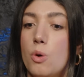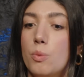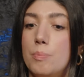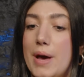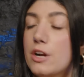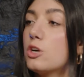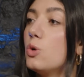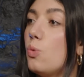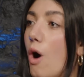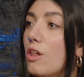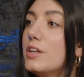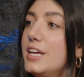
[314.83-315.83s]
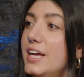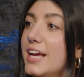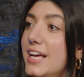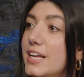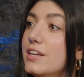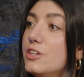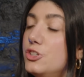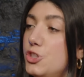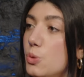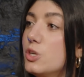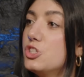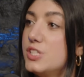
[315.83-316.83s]
better quality in
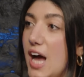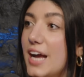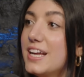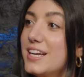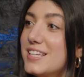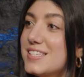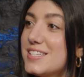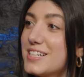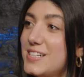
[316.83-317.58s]
Jewish Zionist